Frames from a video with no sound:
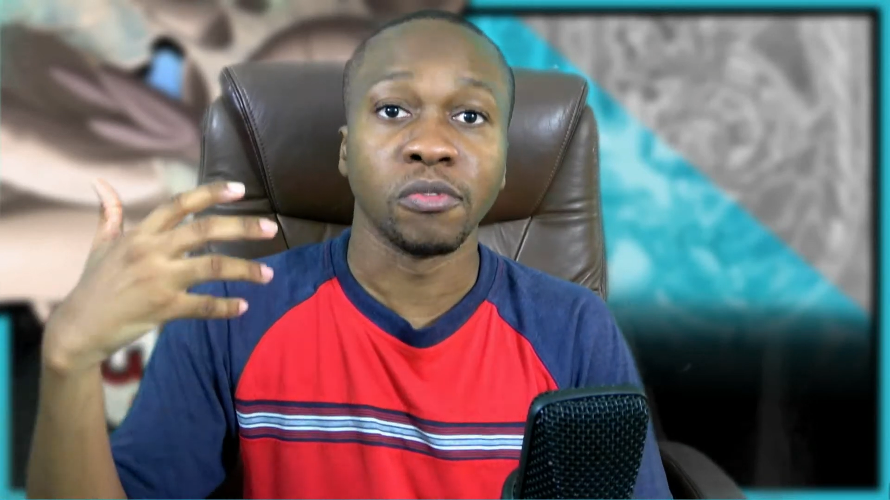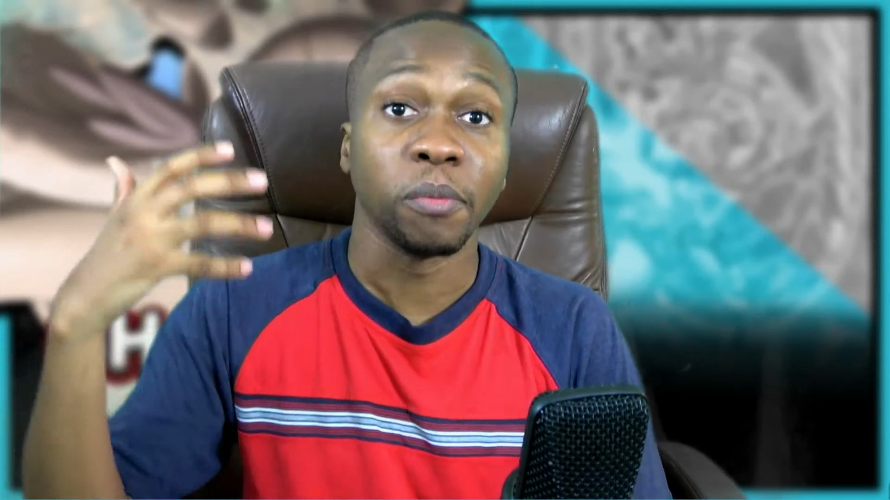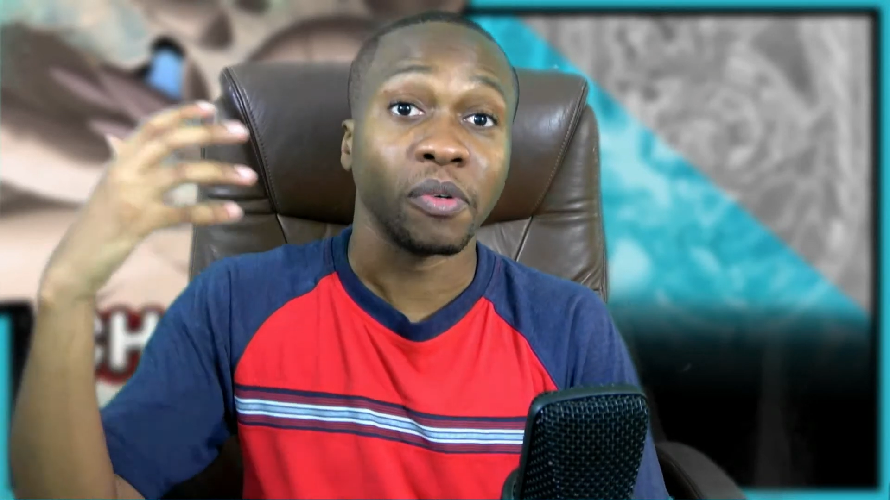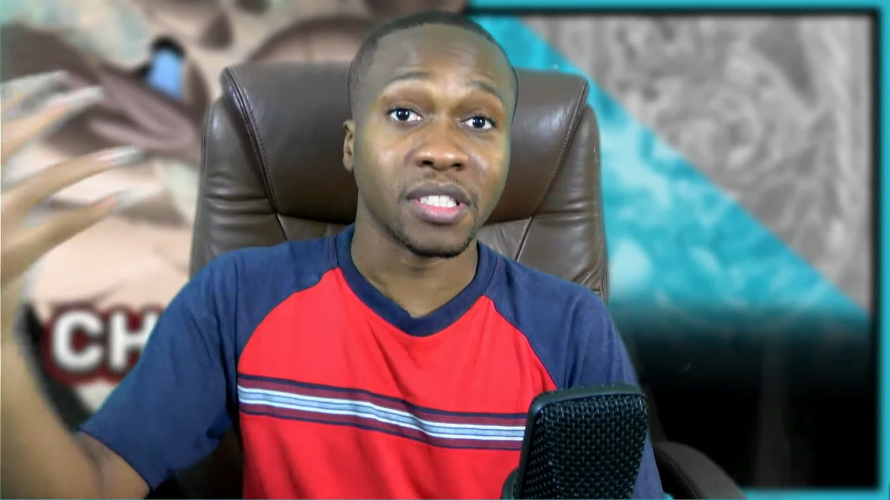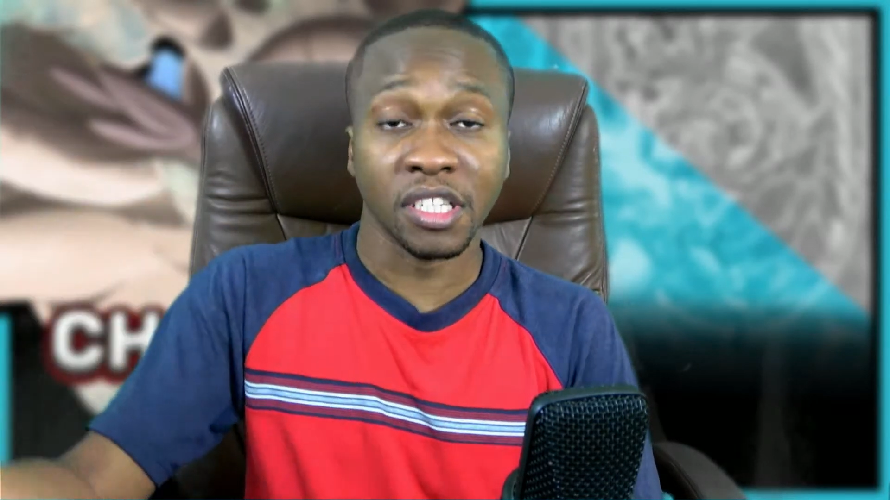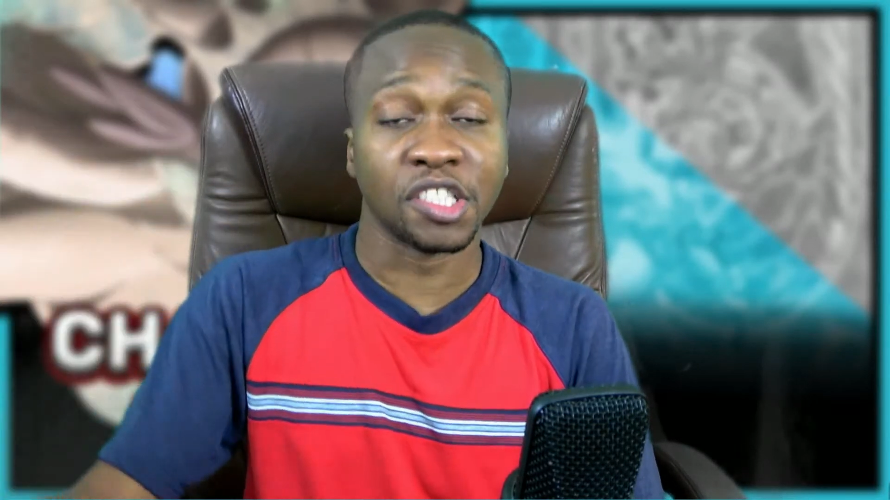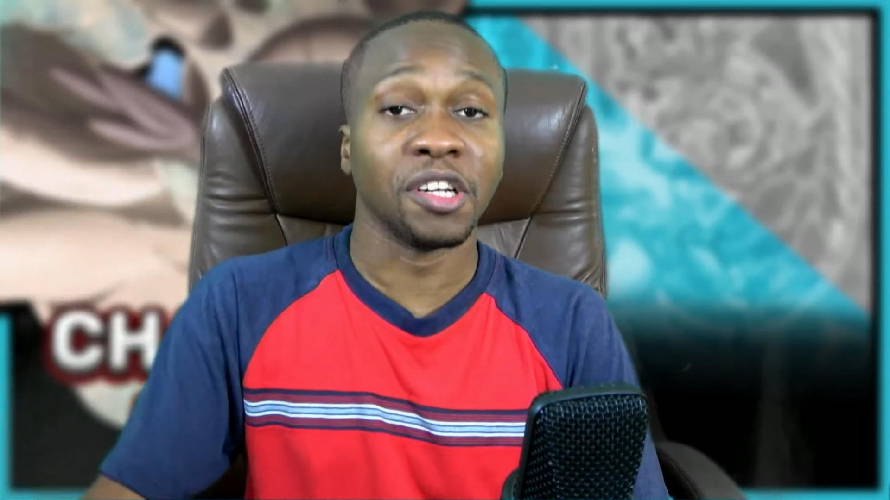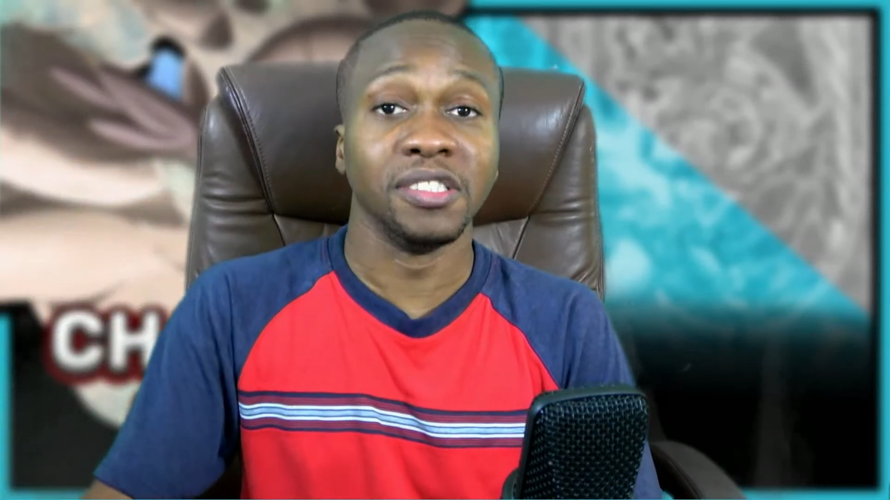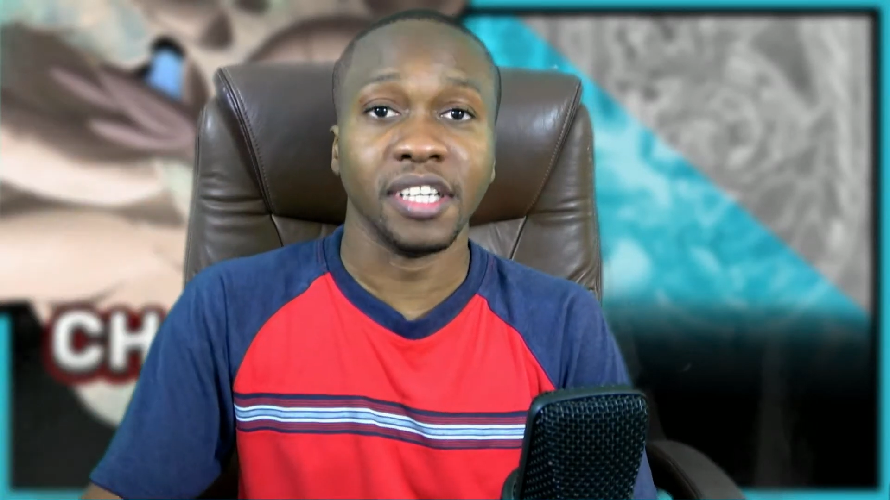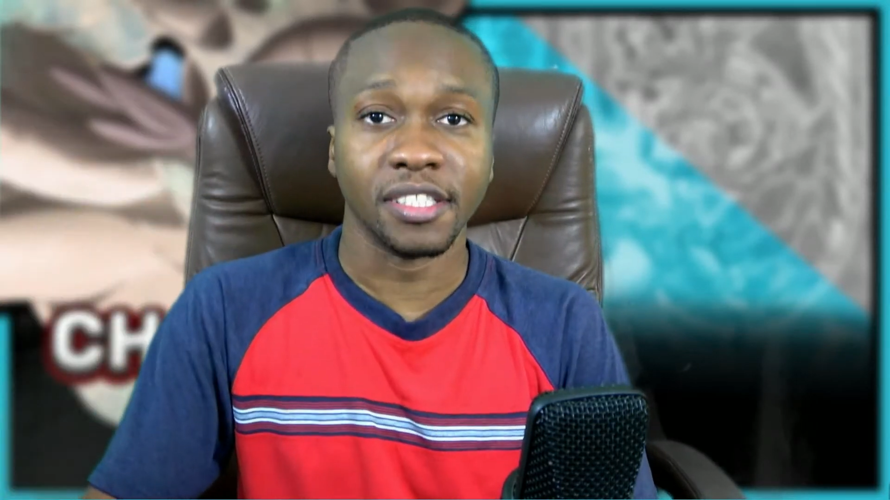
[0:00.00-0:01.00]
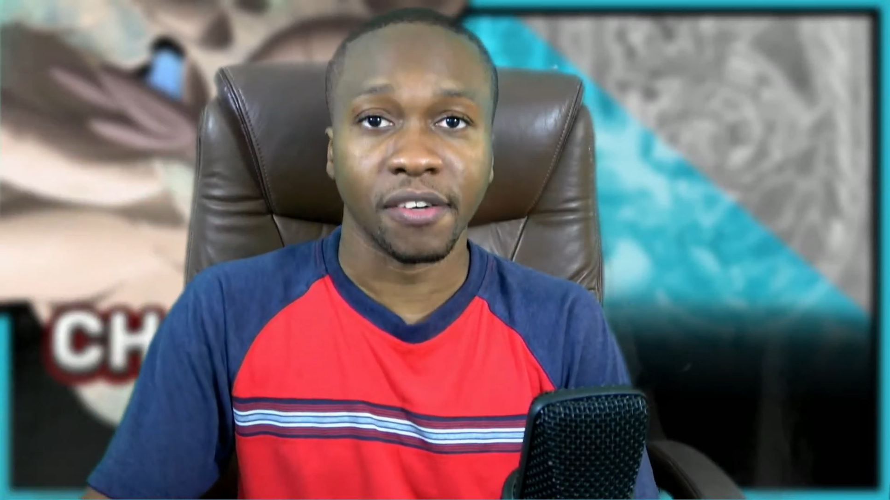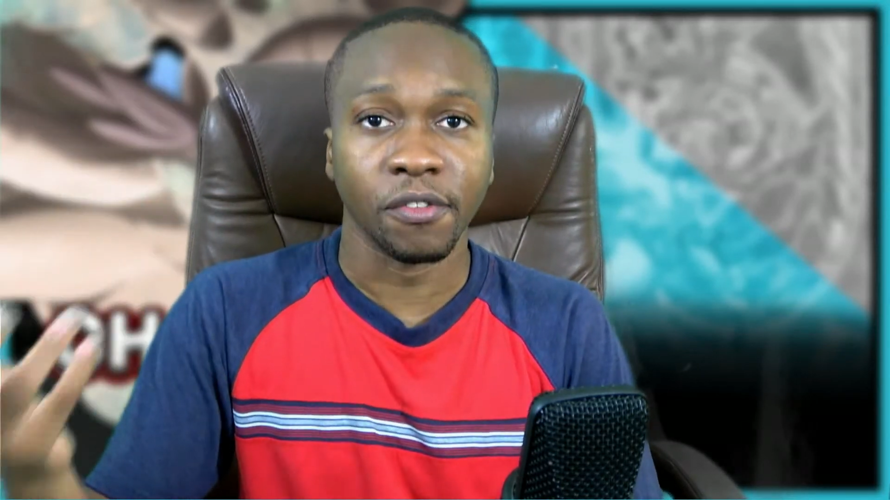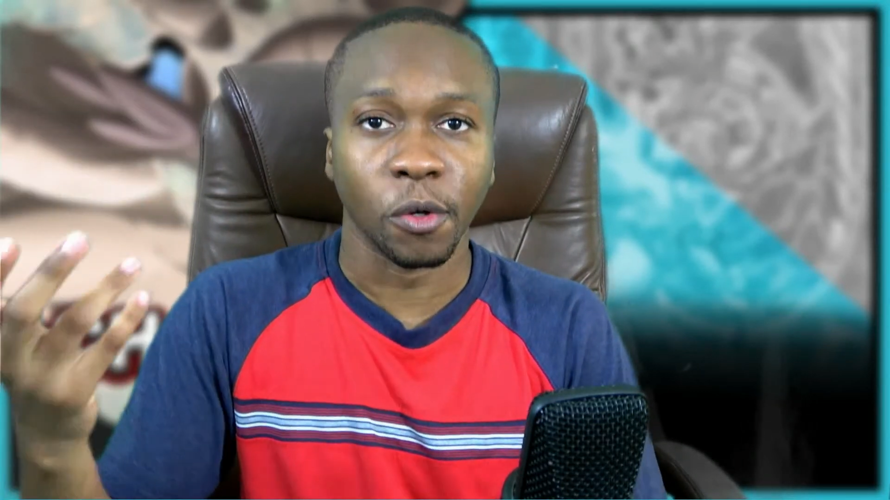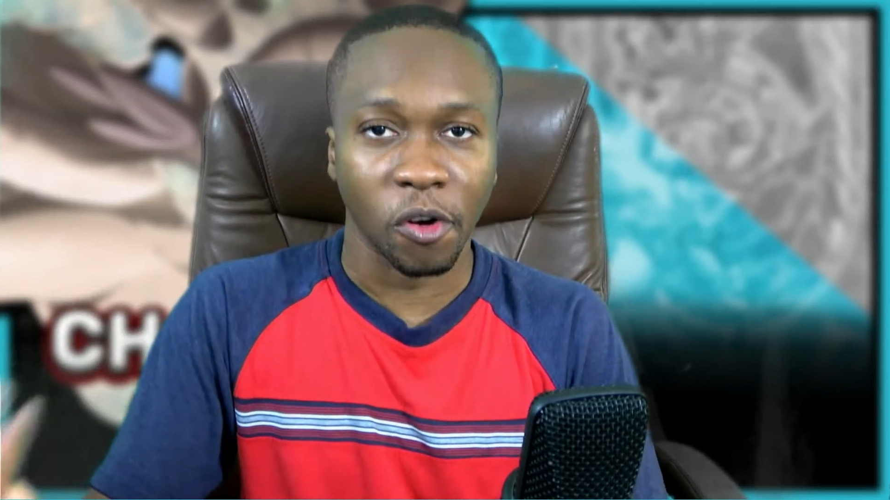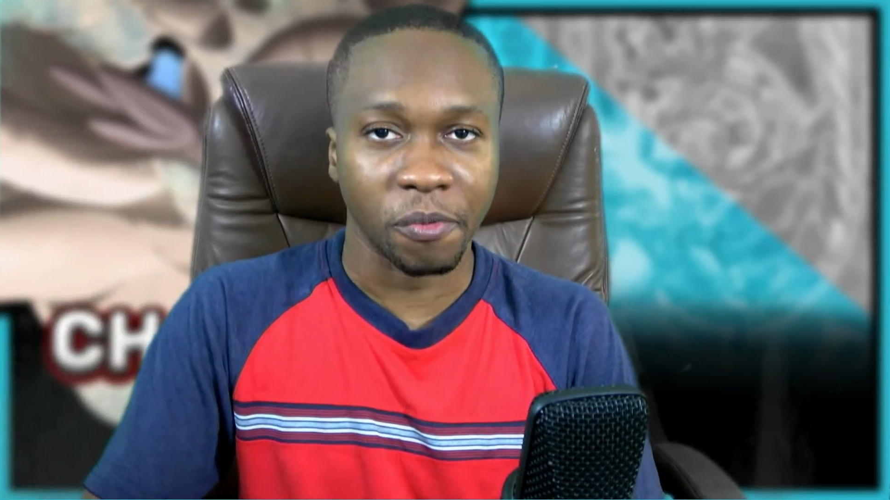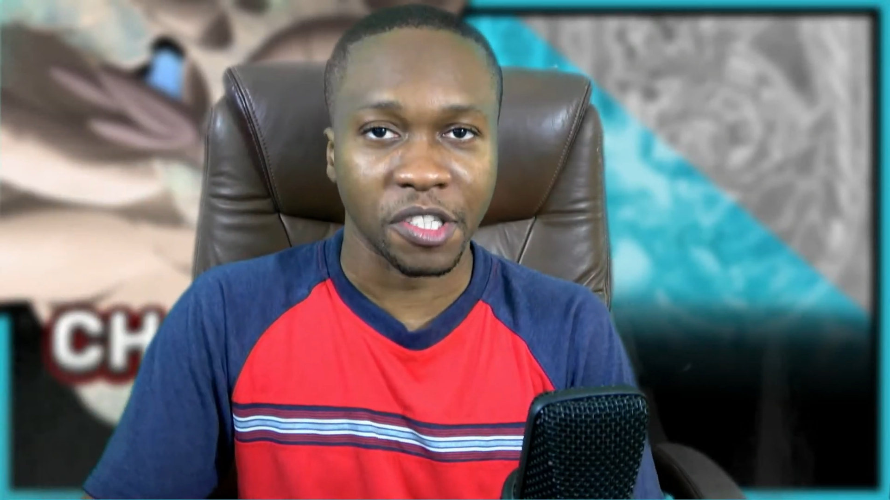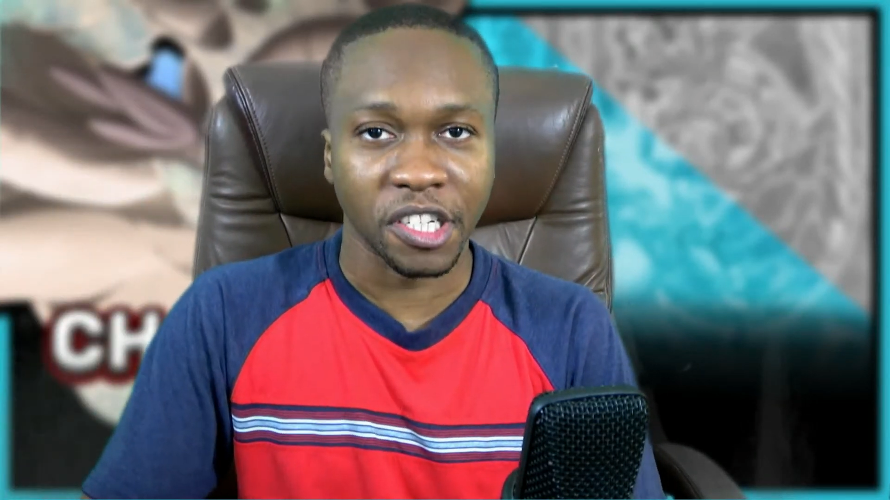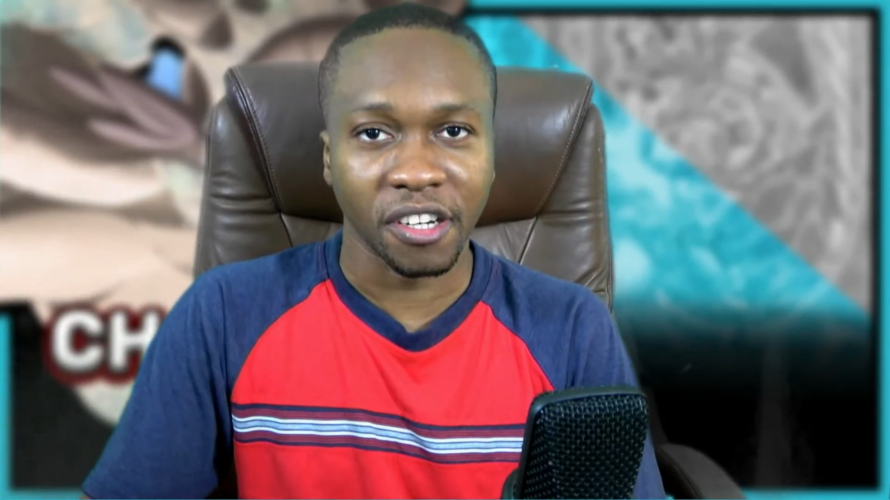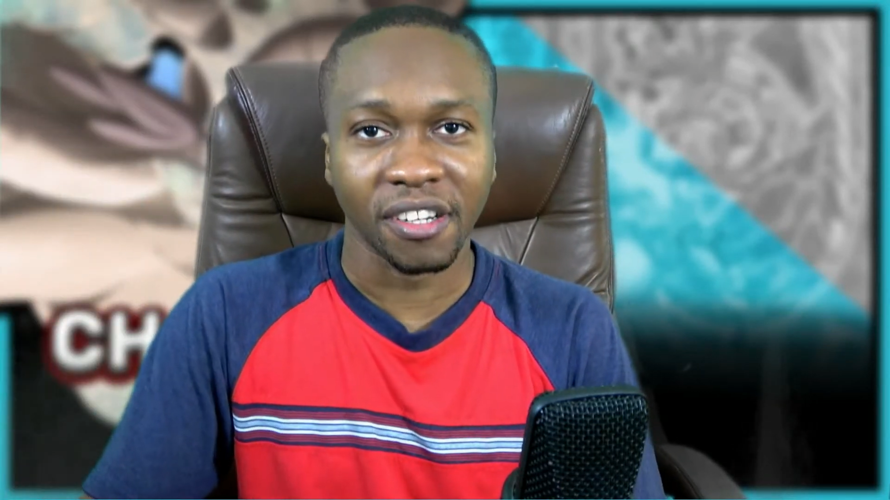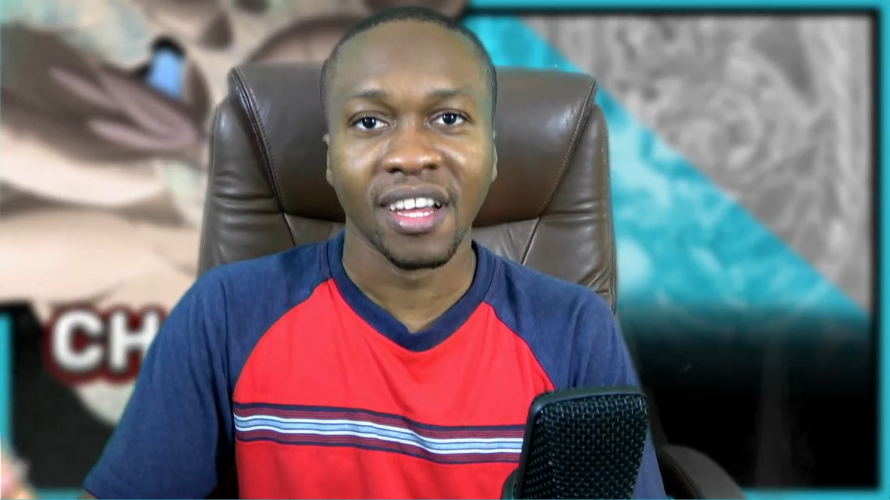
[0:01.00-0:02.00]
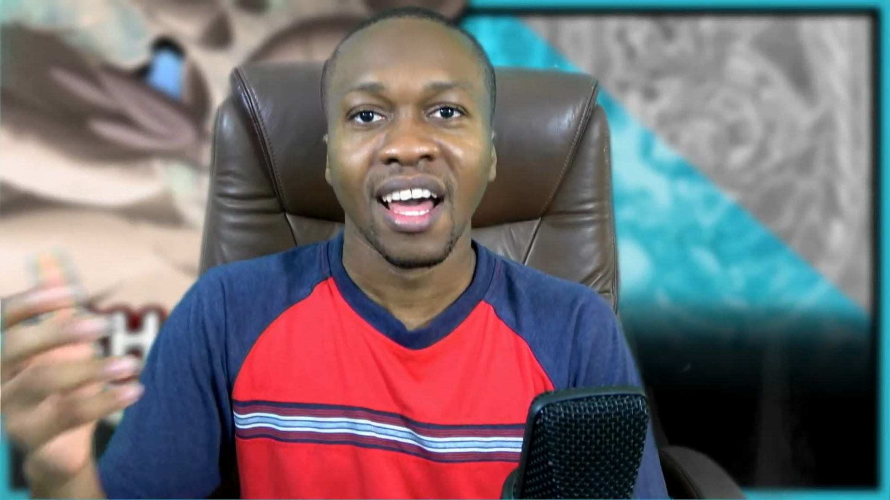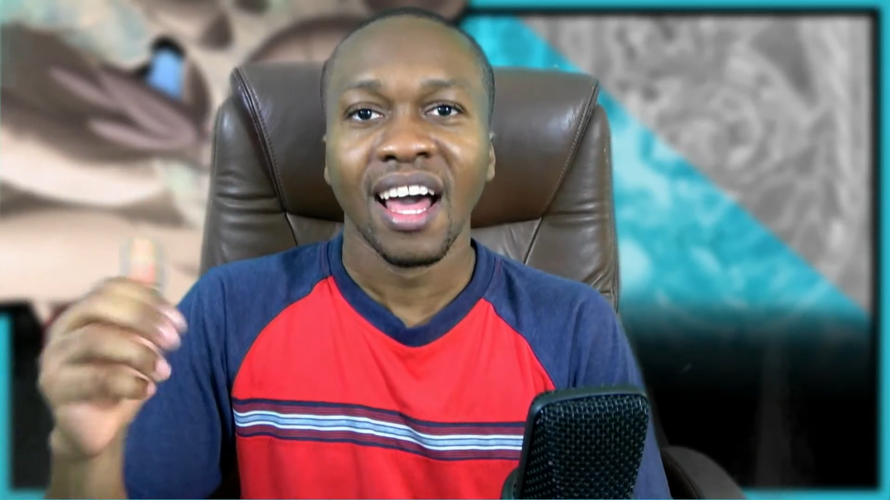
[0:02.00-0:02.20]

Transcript: the potential death of Loropechika.